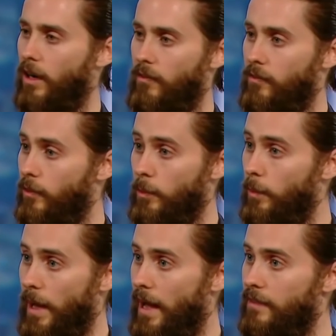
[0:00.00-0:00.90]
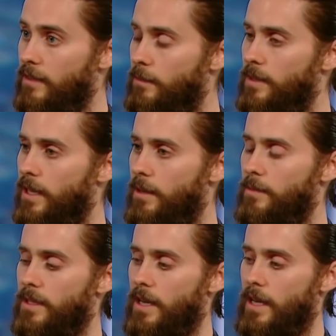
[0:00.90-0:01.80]
uncomfortable path
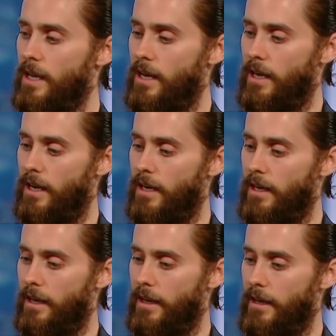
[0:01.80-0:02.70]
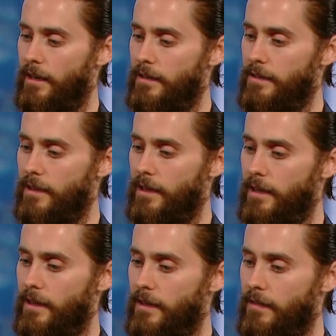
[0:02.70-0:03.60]
sometimes. Uh, and
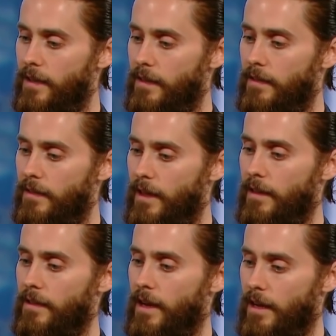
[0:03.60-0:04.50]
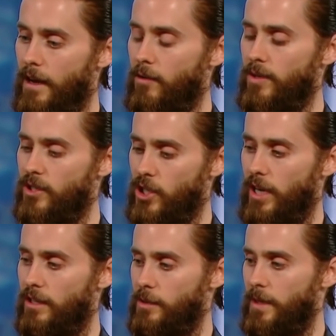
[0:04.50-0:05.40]
uh, that that I, I, always
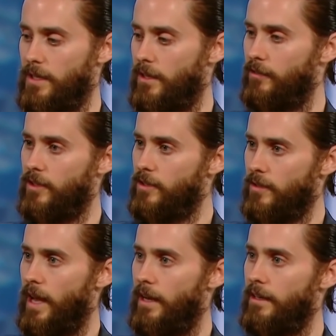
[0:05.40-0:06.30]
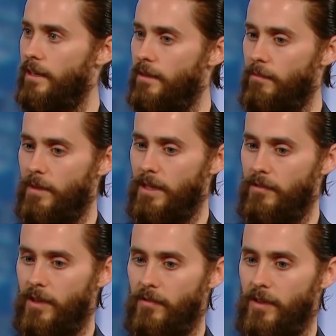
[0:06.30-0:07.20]
challenge myself to do that, um,
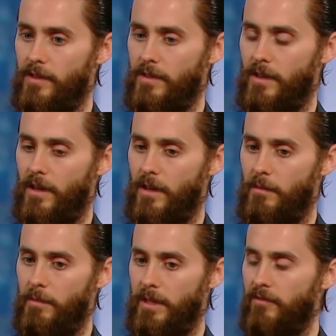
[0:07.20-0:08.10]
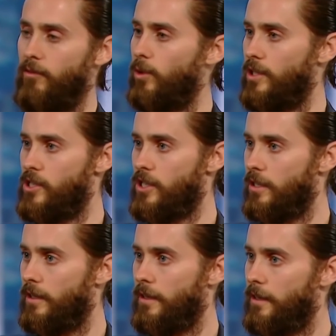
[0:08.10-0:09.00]
even if it's uh, being foolish.
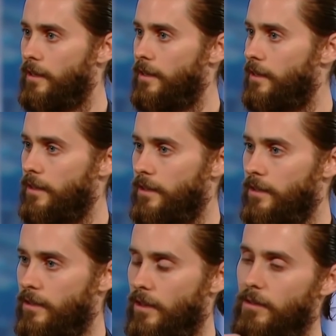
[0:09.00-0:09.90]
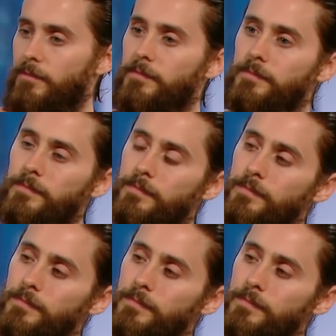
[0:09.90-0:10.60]
Mm-hmm. So, where does